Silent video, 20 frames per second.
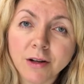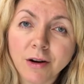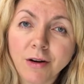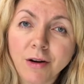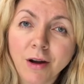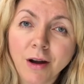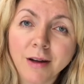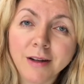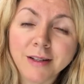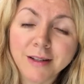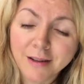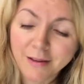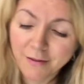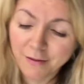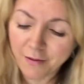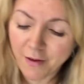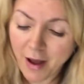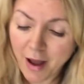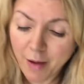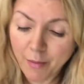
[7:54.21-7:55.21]
are not
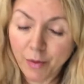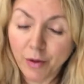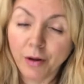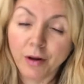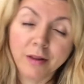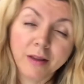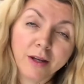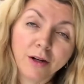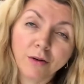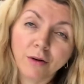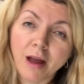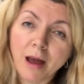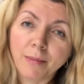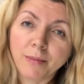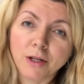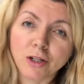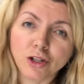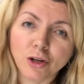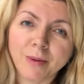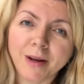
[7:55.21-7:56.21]
viable and they don't happen
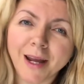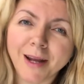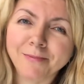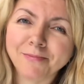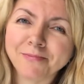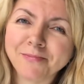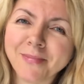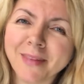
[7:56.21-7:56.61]
to germinate.